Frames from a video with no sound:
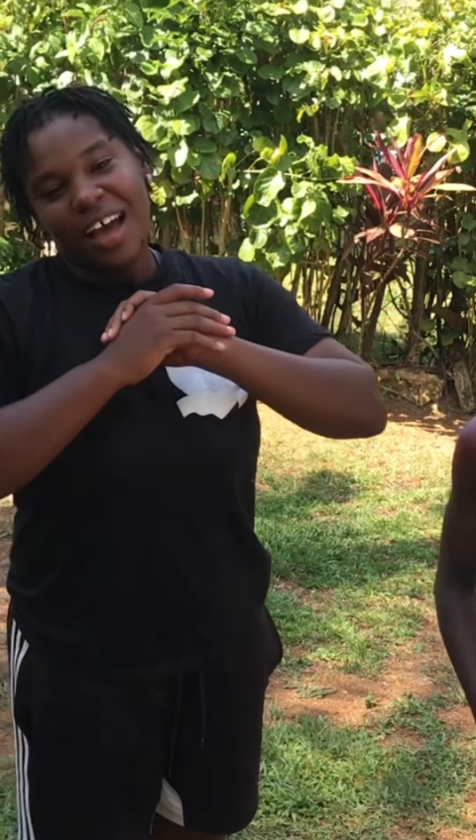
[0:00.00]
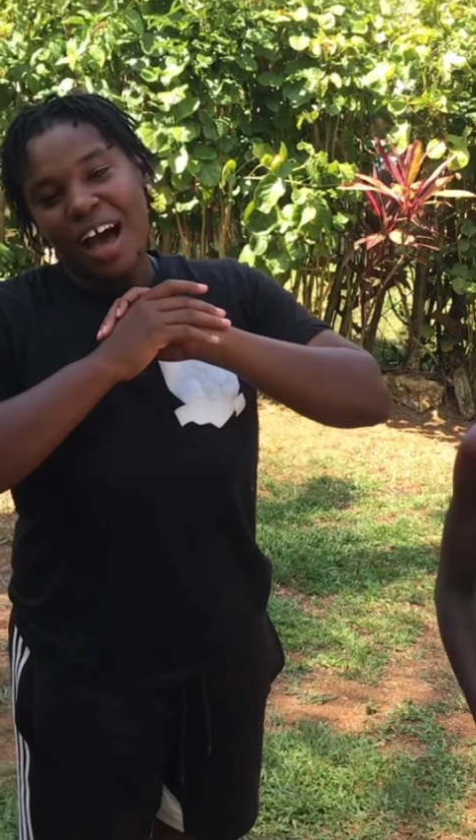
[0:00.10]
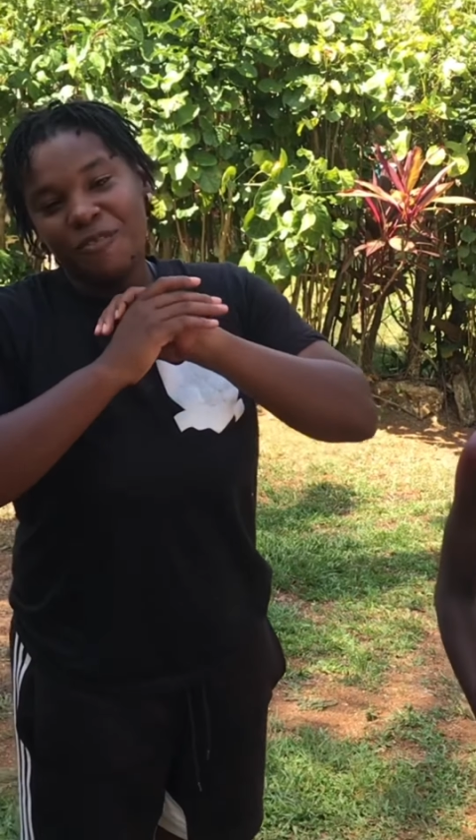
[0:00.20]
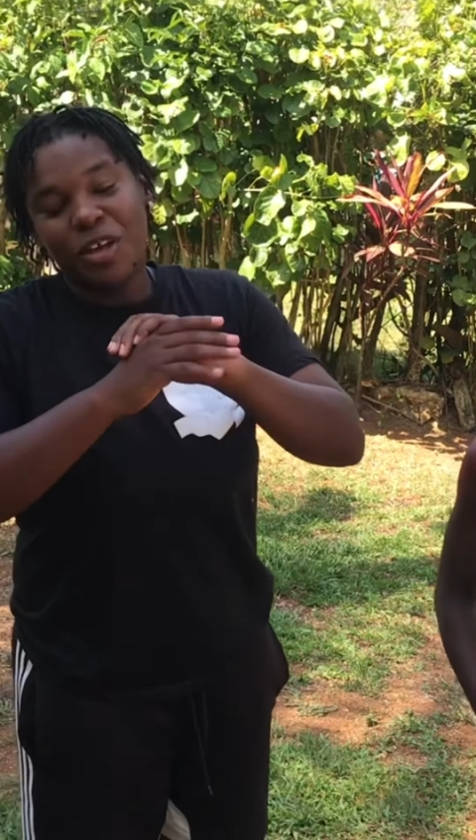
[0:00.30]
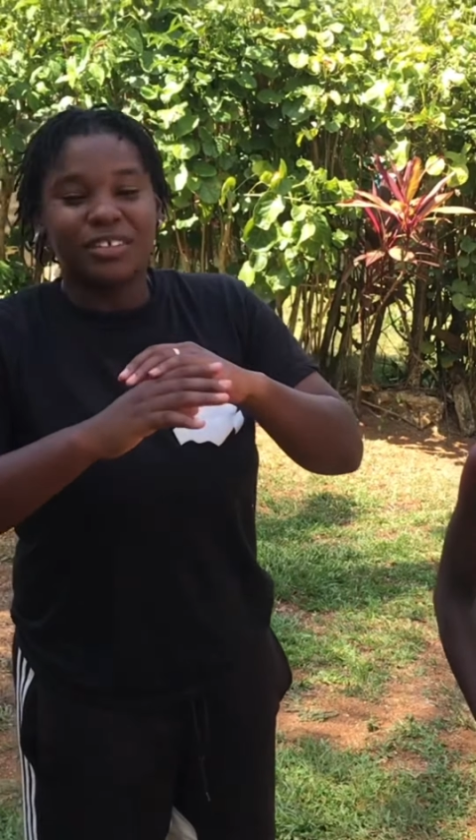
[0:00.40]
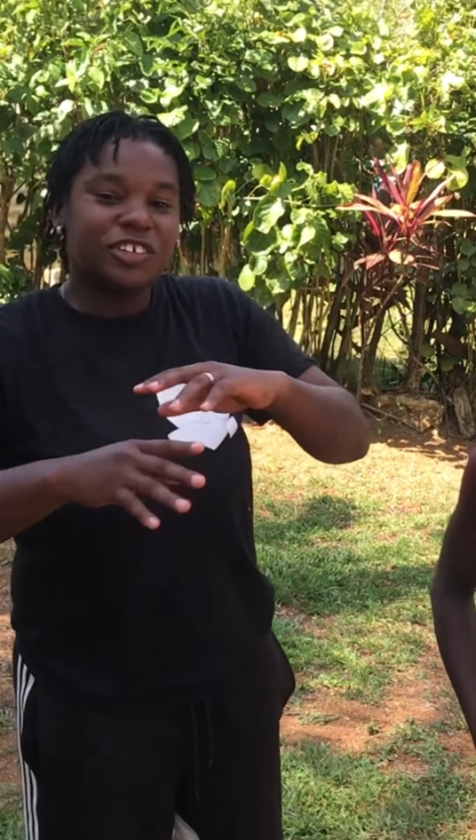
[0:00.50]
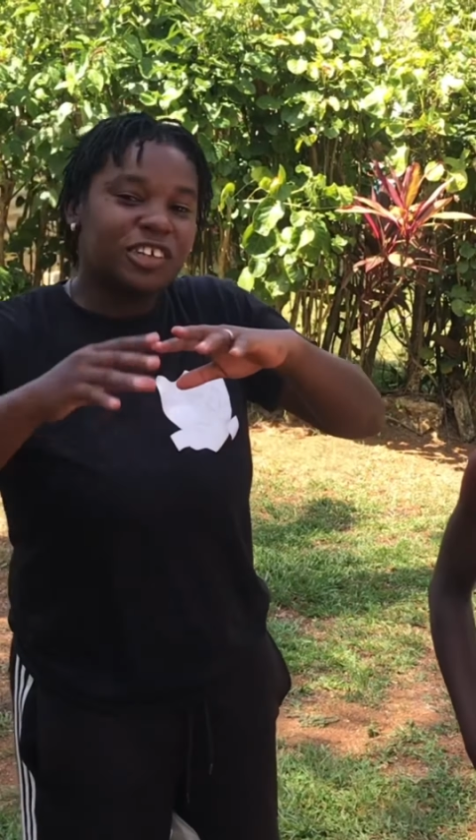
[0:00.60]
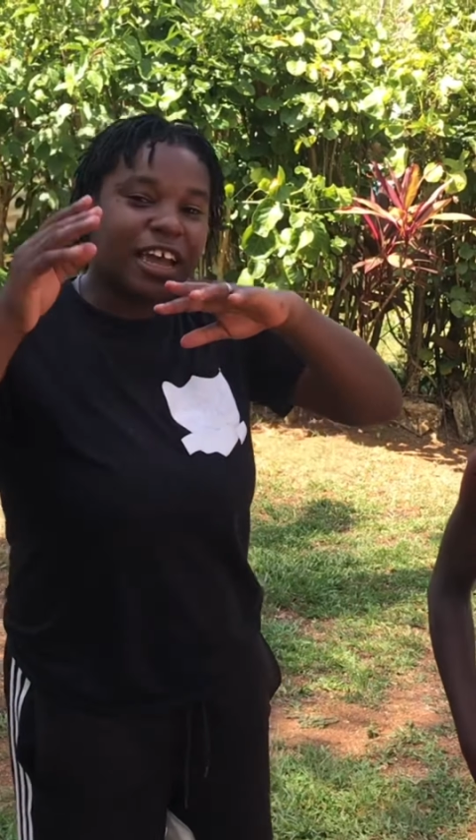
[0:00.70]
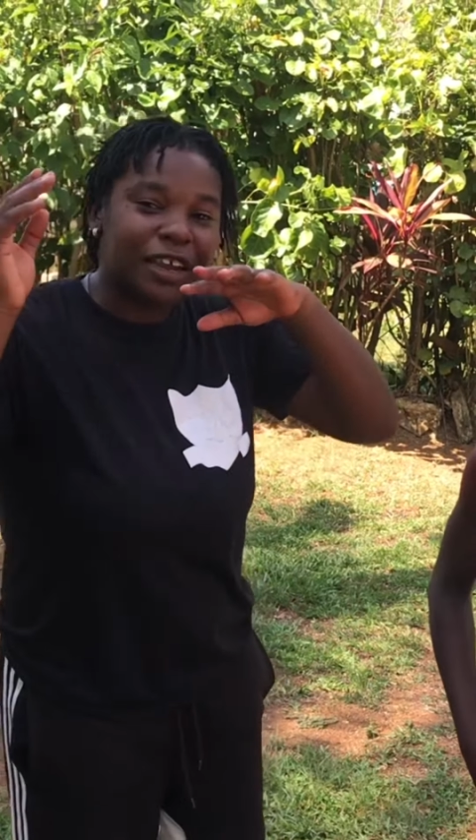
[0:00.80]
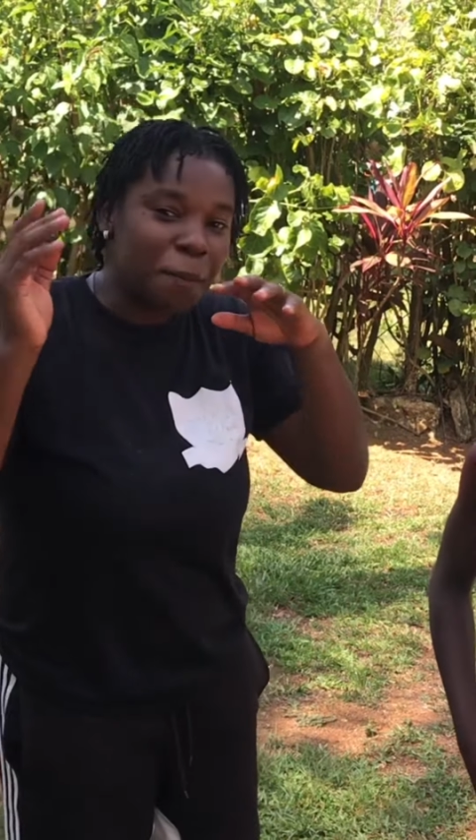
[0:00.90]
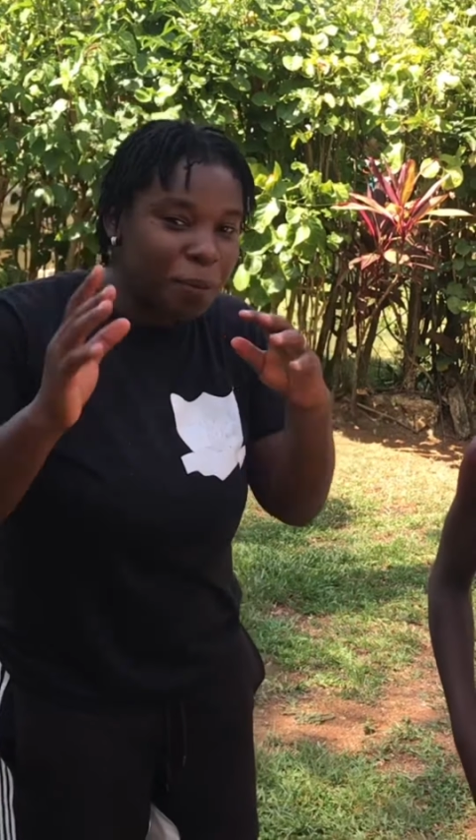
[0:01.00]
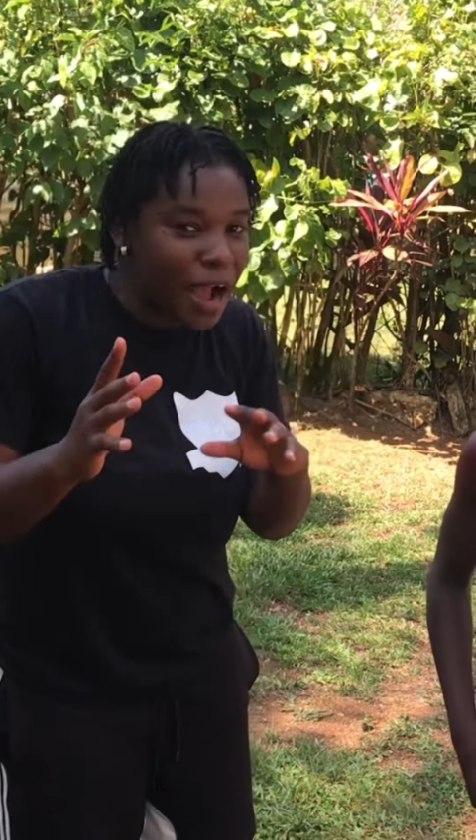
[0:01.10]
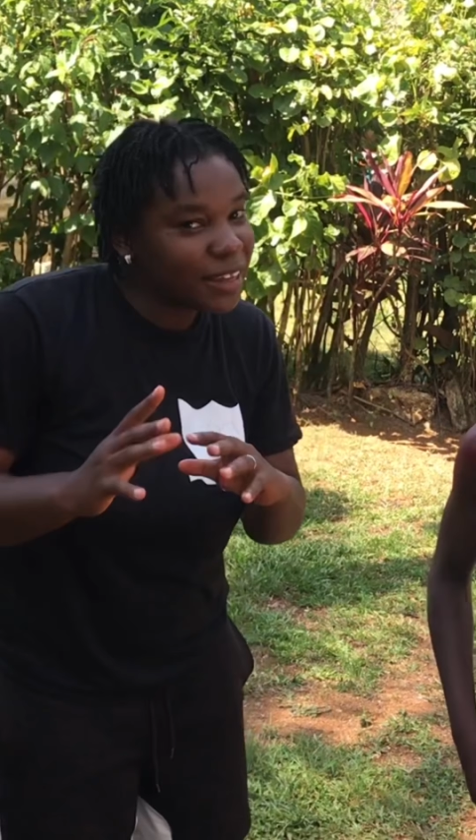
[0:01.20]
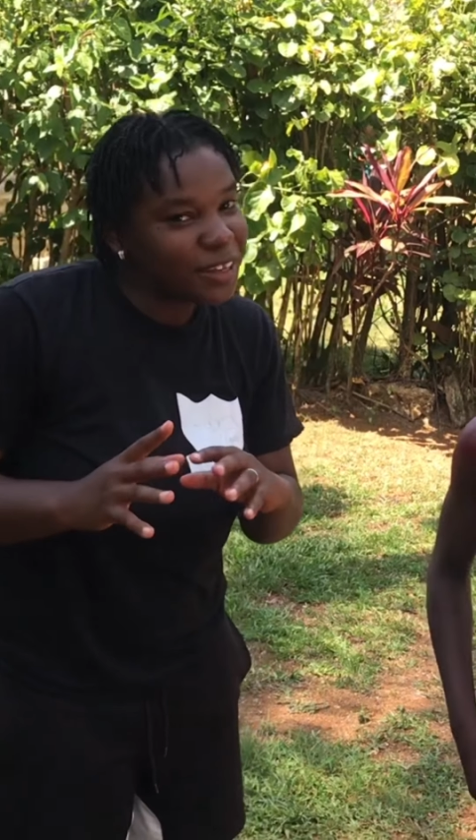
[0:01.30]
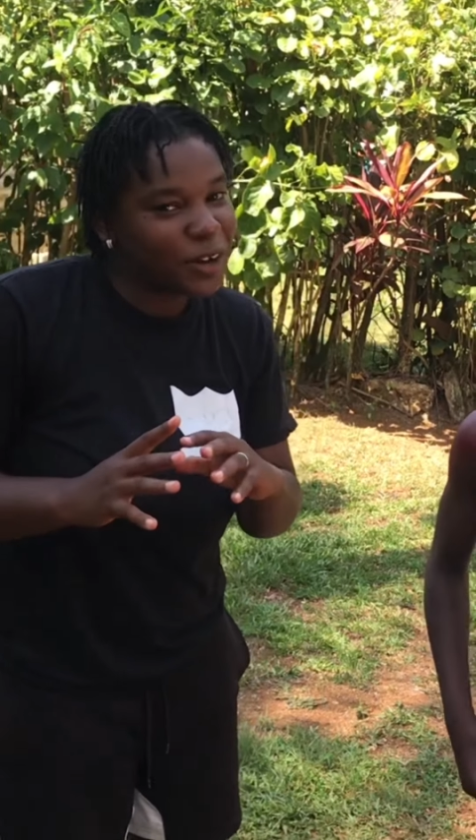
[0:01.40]
obviously she get the
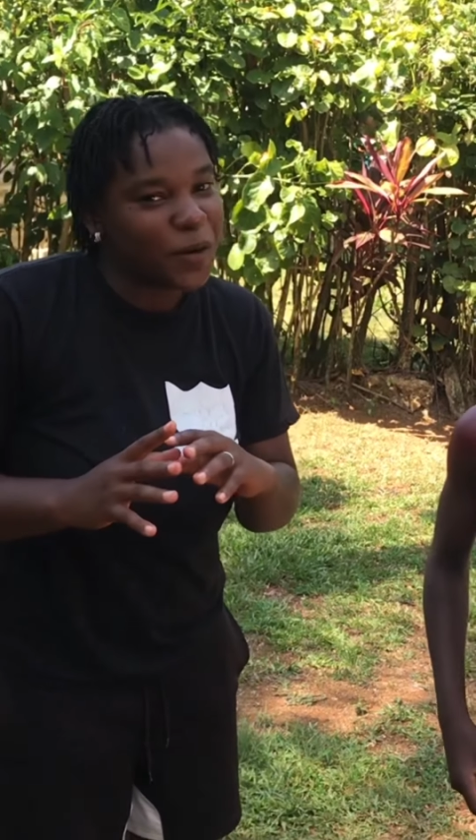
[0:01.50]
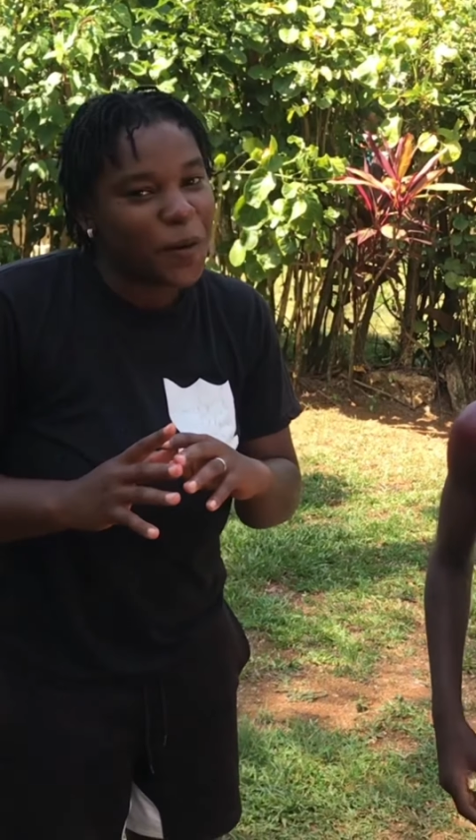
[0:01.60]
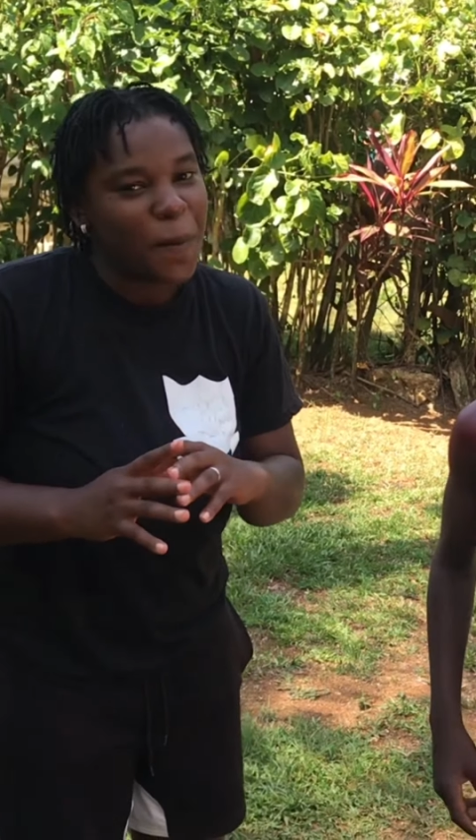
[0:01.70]
prank, you know.